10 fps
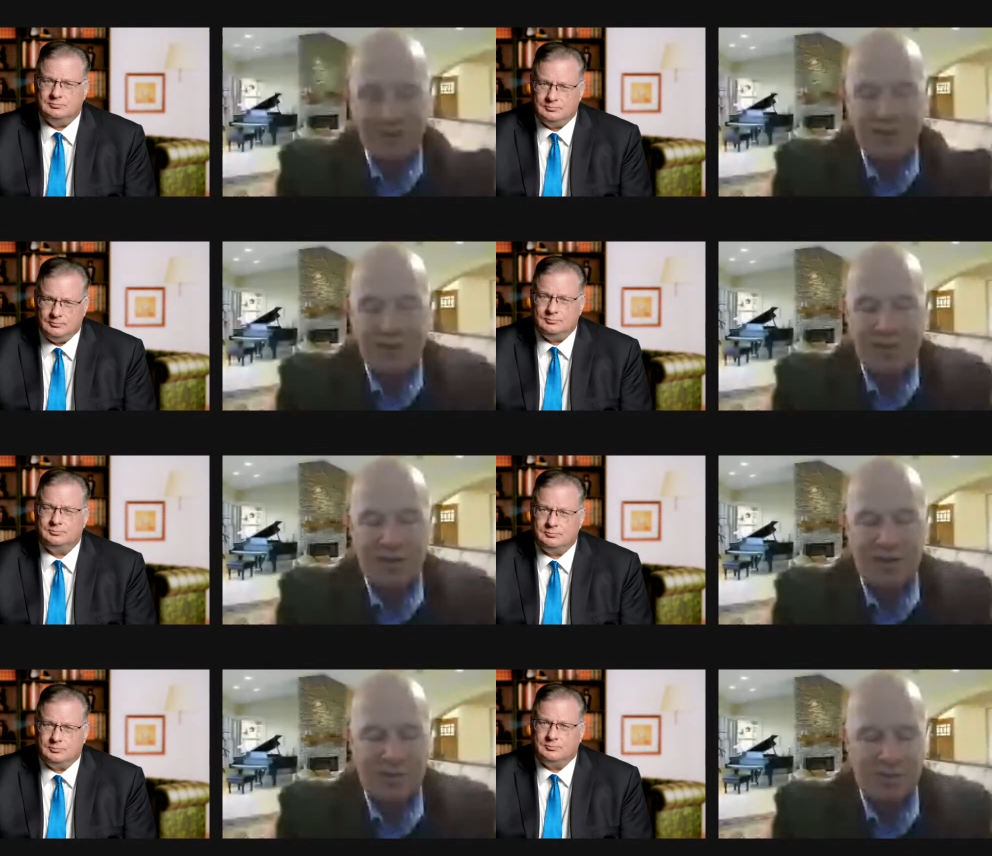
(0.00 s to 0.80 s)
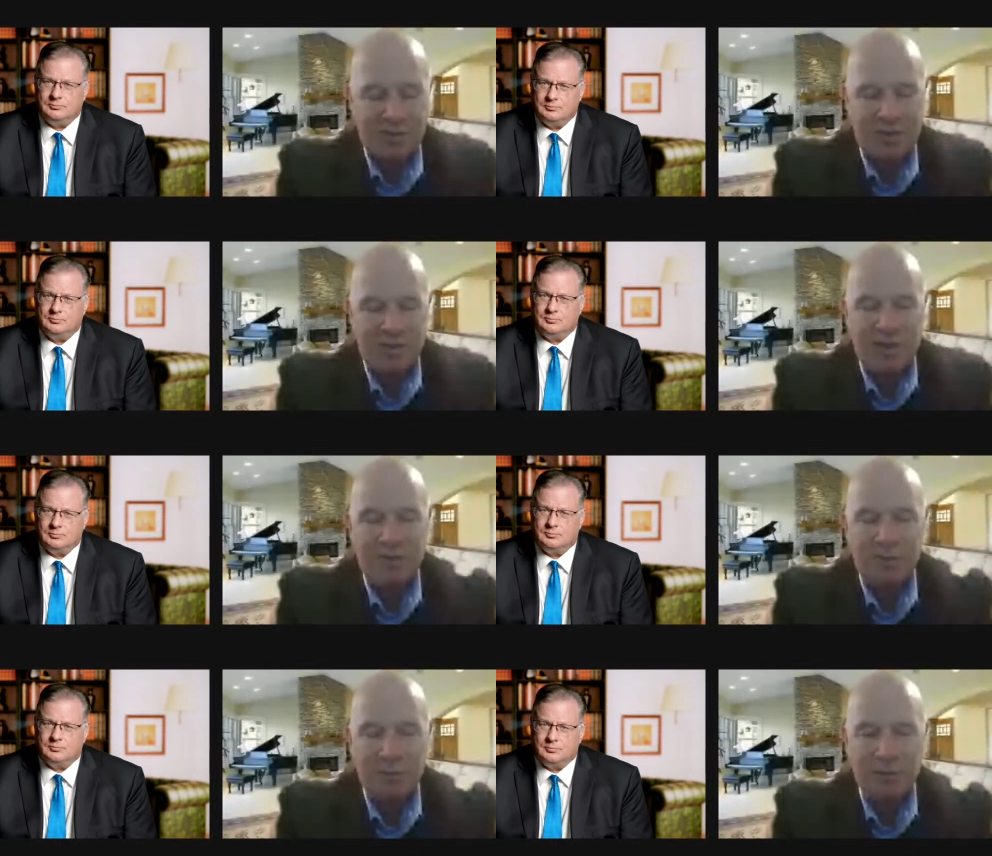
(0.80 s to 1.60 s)
Speaker 1: Um, my time in the
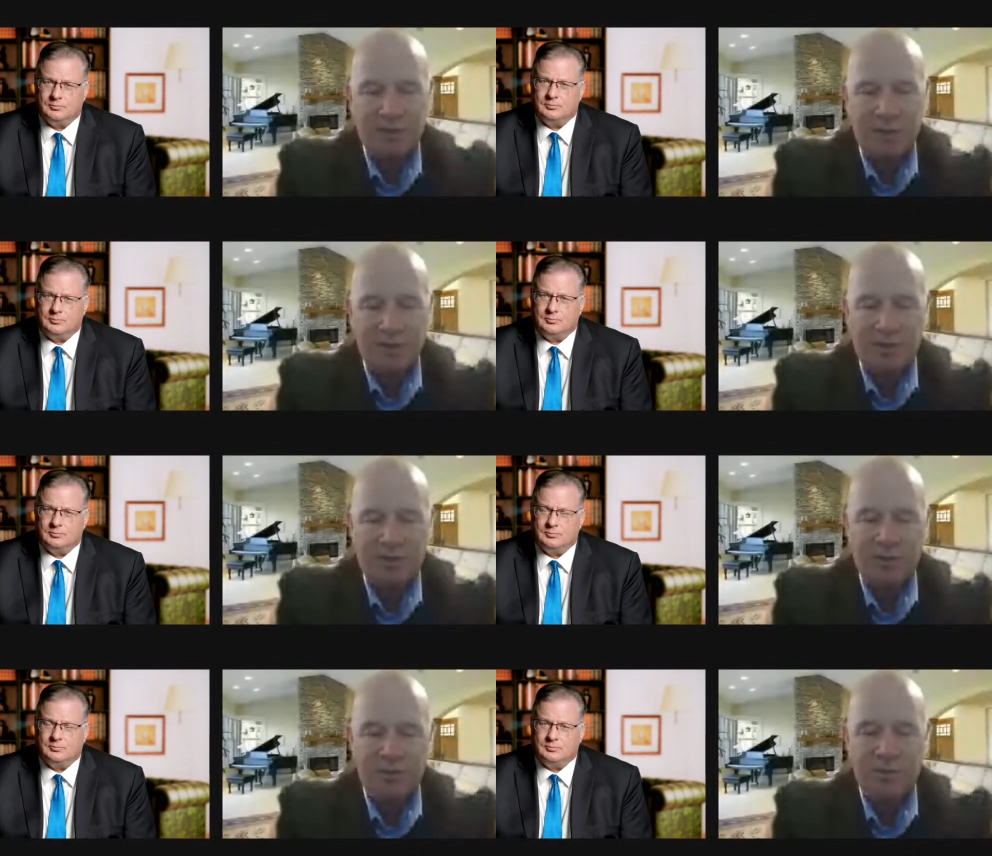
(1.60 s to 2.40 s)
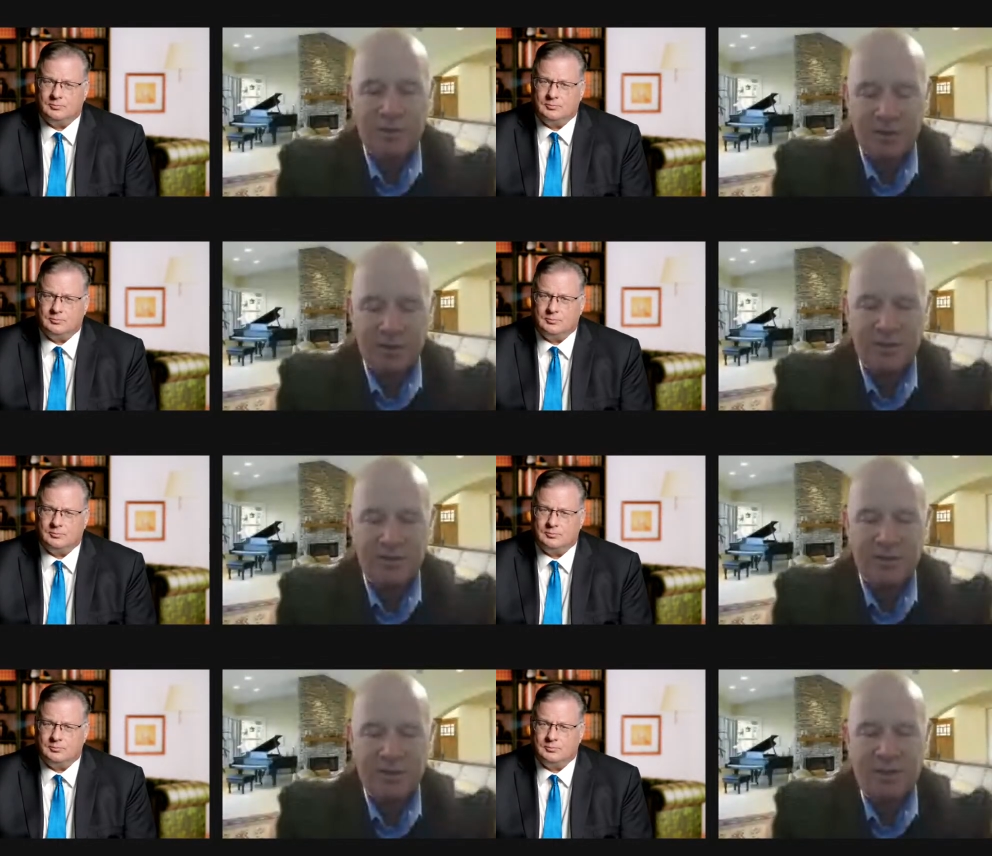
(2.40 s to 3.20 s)
military overseas,
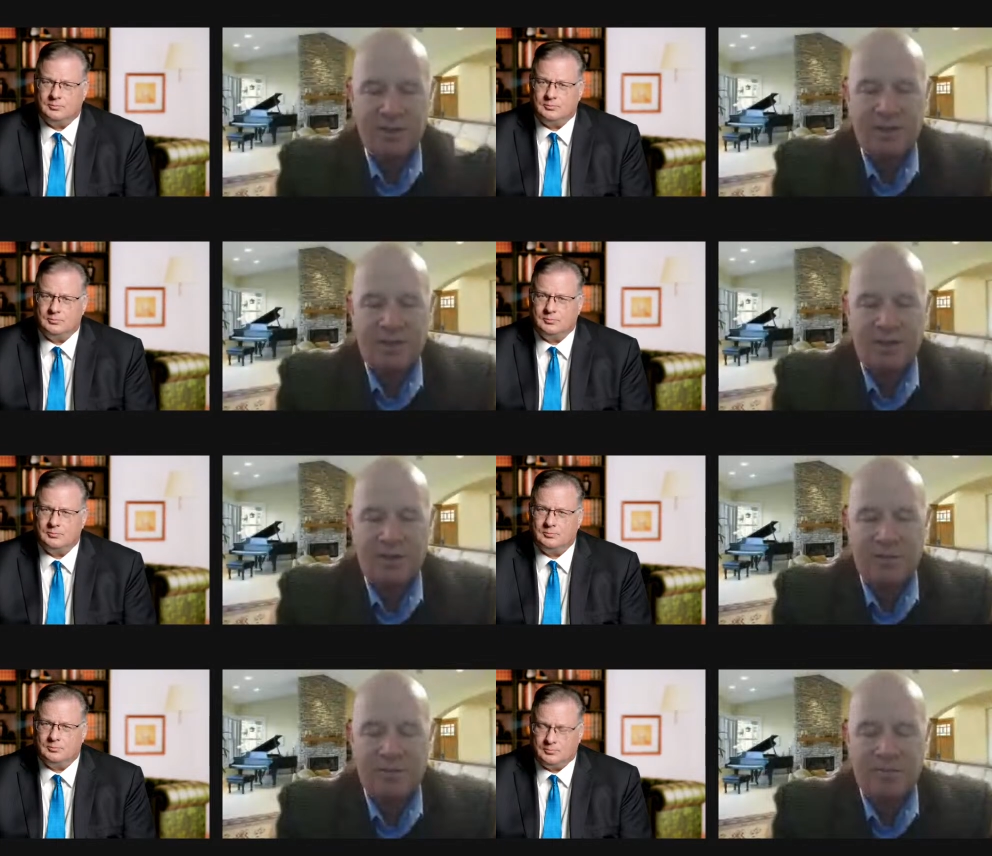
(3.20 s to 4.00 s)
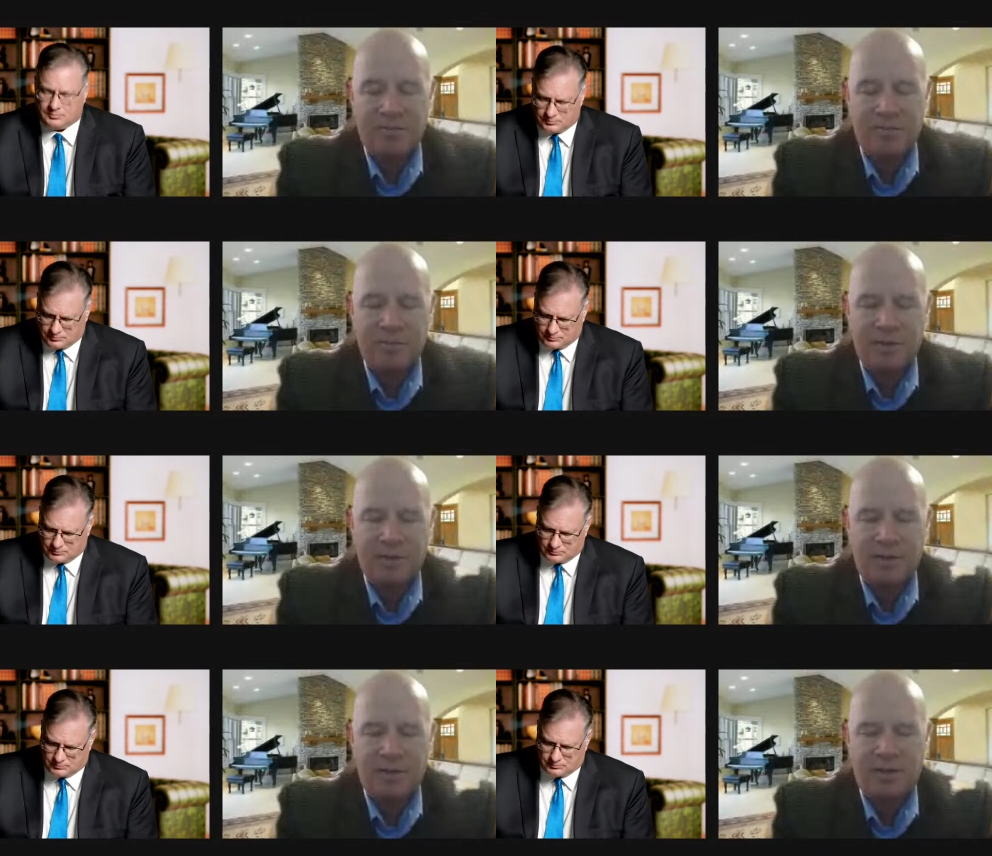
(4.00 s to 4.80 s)
um,
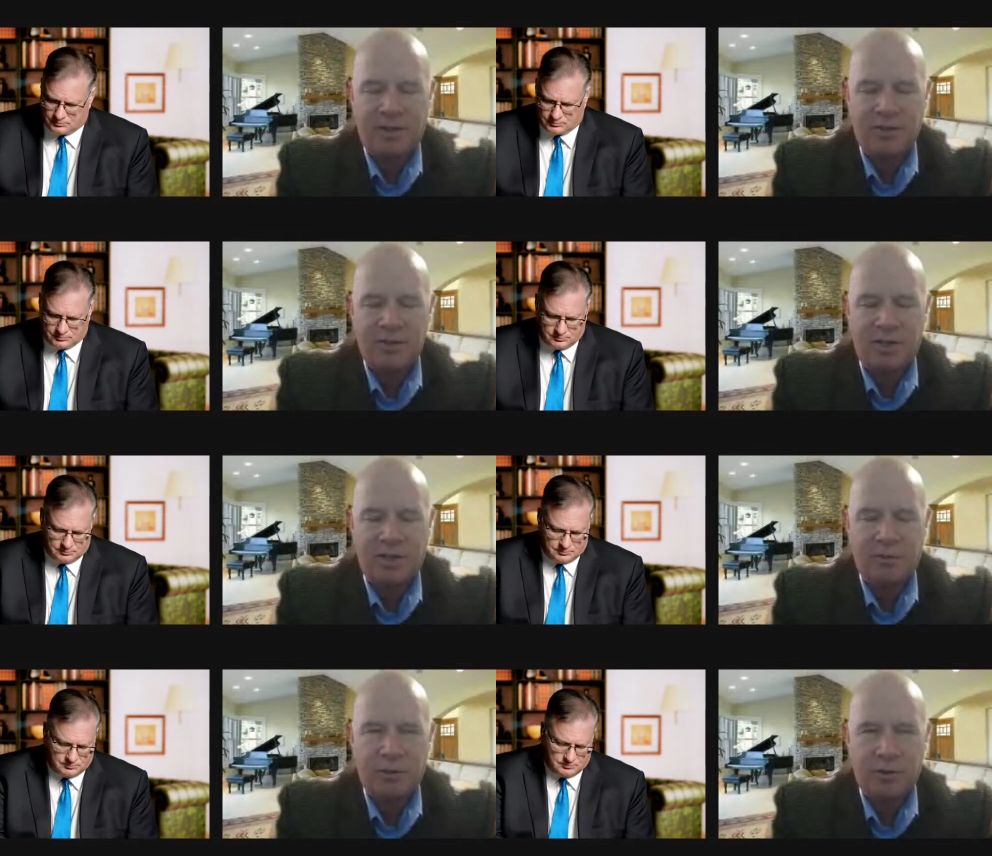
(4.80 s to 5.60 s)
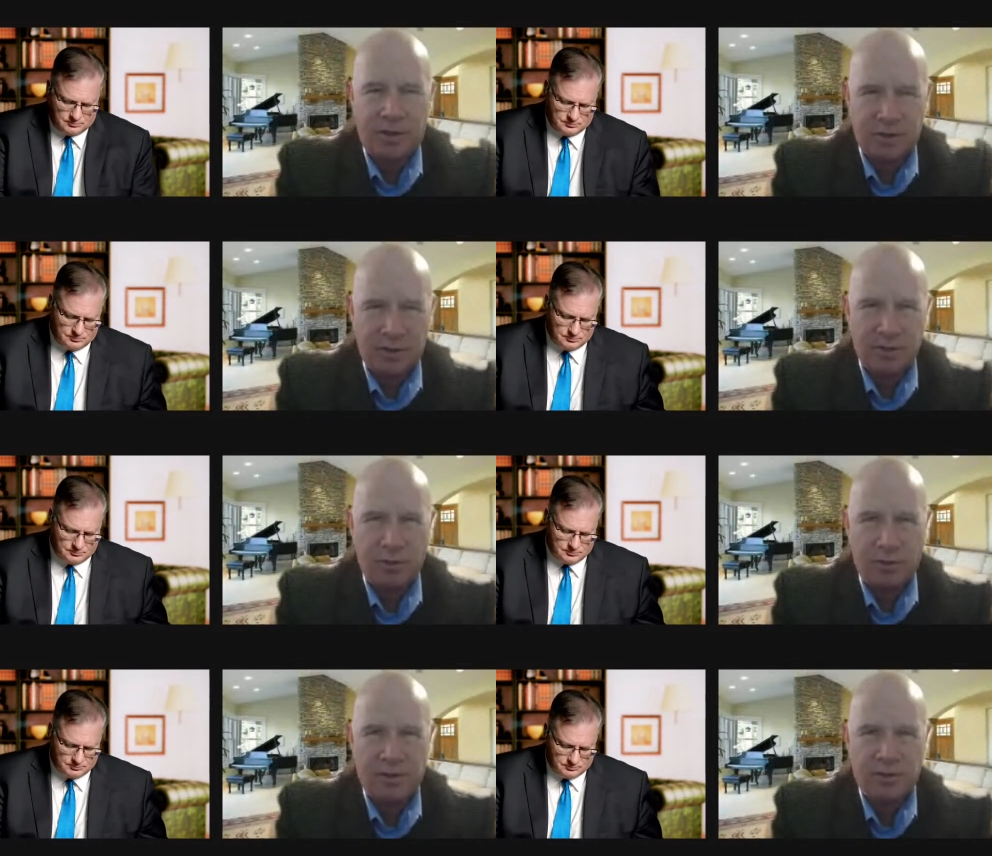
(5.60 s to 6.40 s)
getting an understanding of what transnational
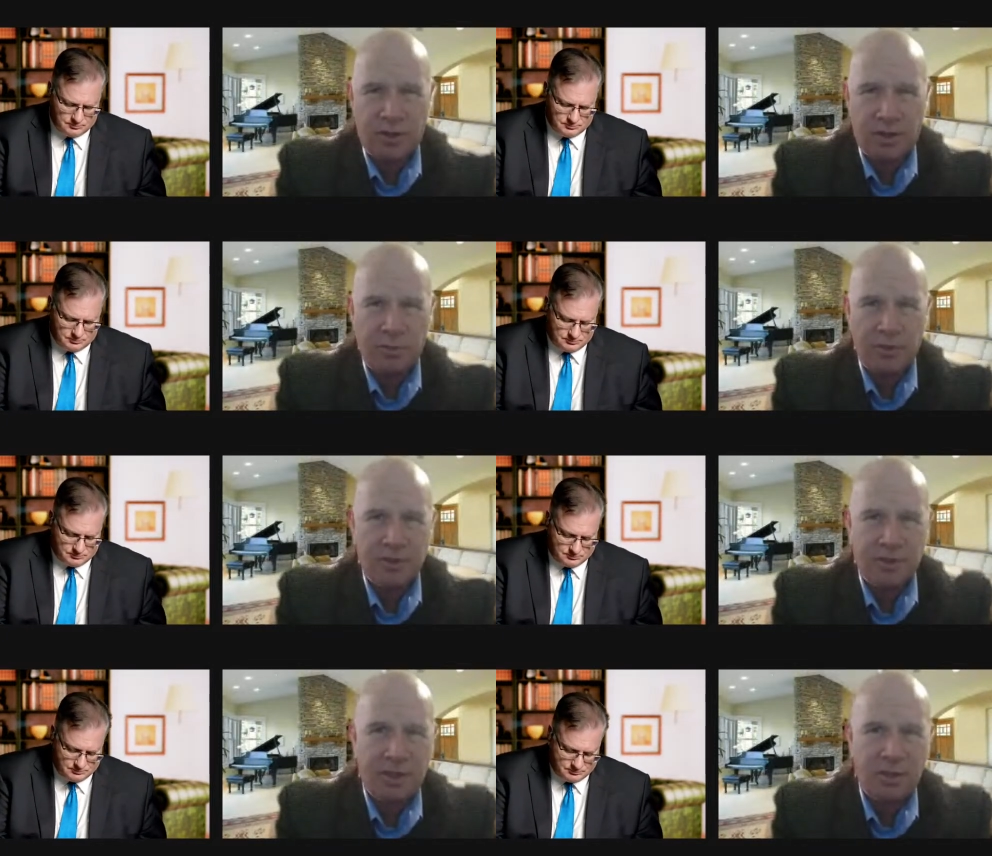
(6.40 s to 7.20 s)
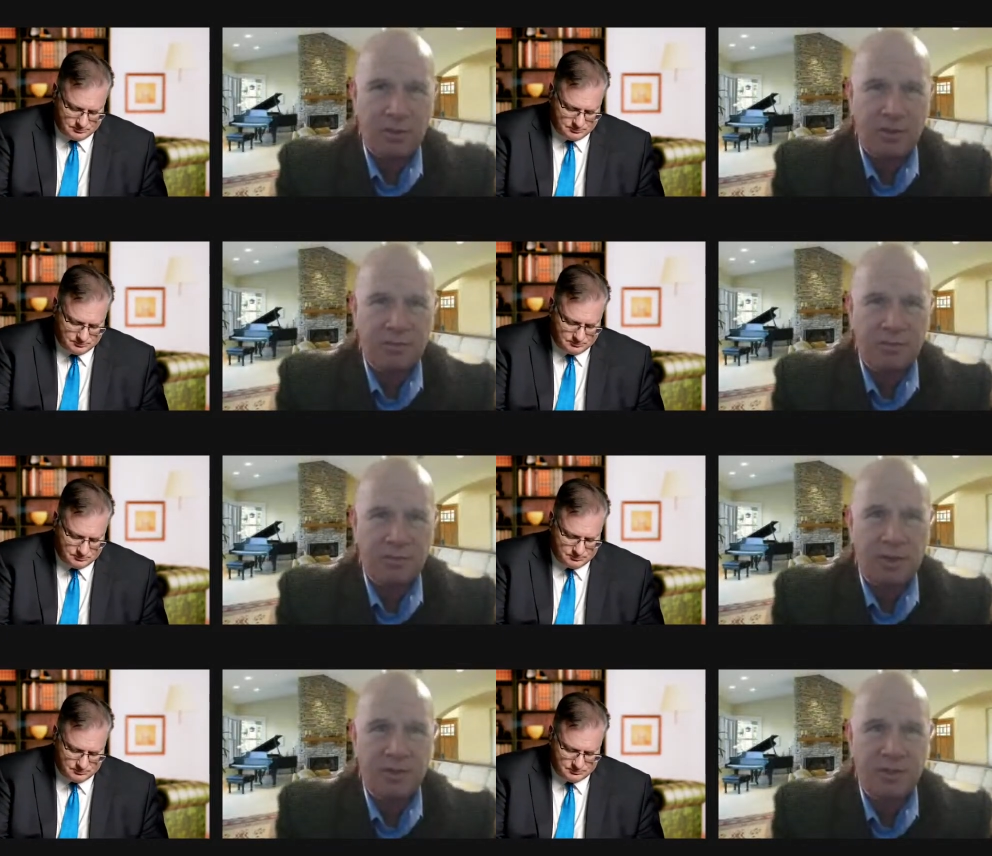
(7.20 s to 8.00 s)
organized crime was and how it relates
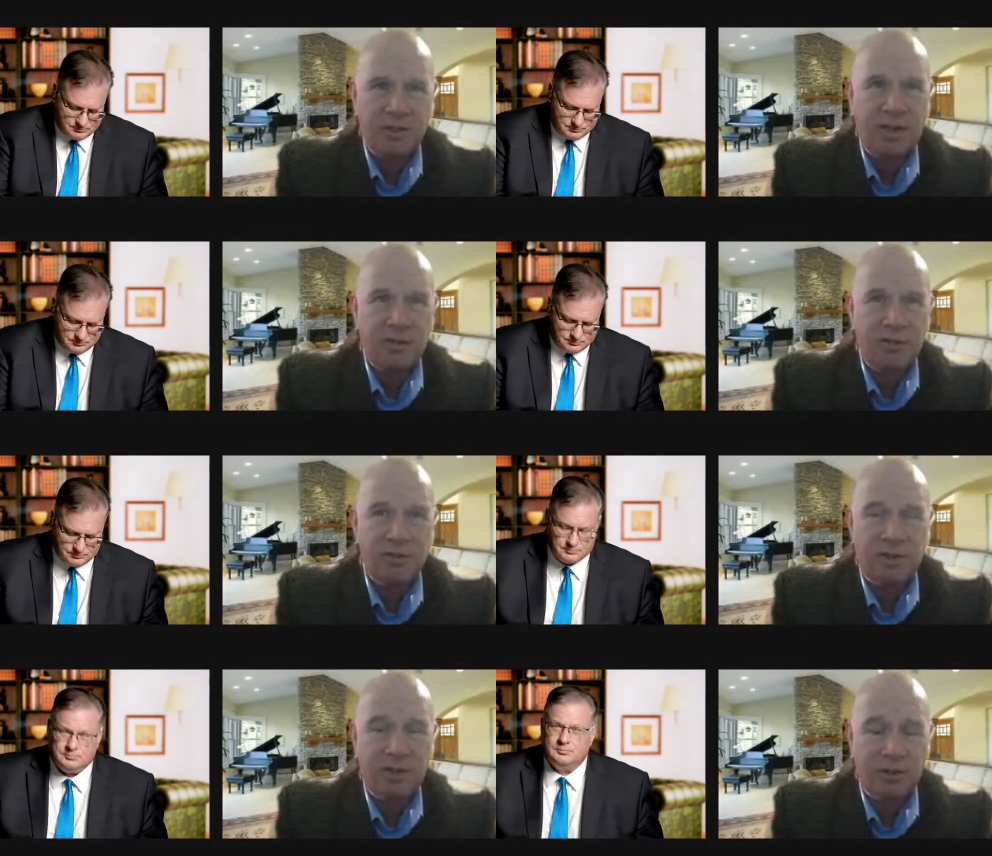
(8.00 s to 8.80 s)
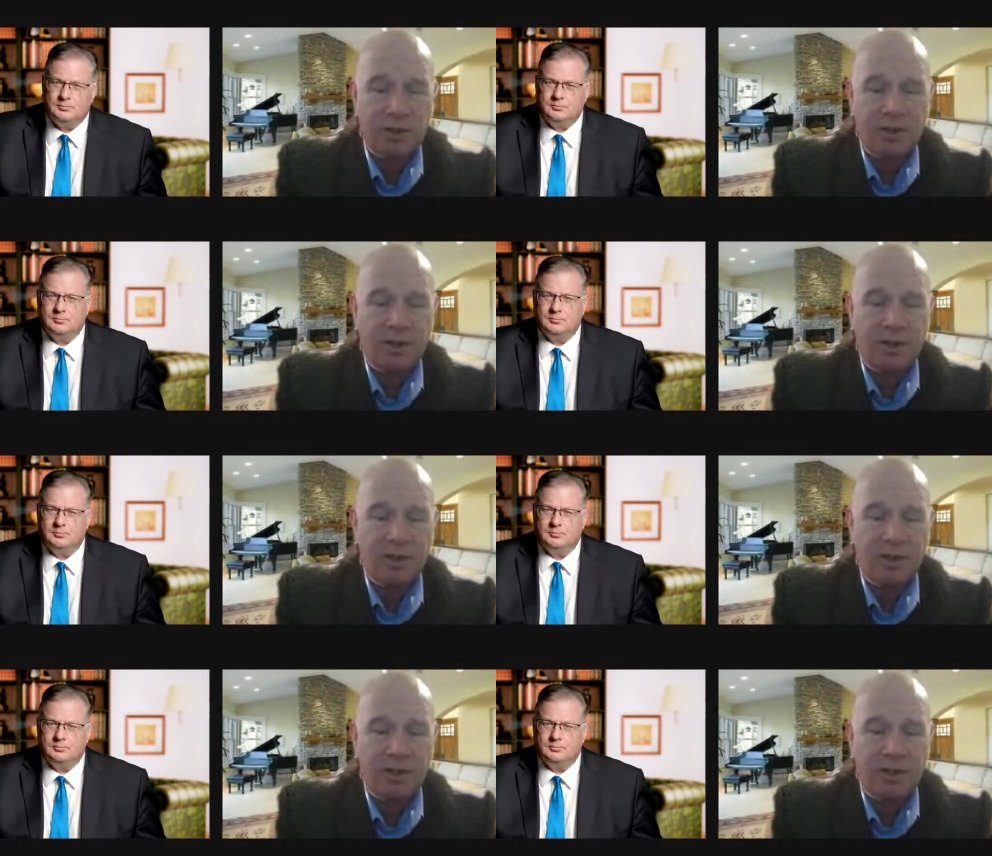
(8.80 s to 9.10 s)
to national security.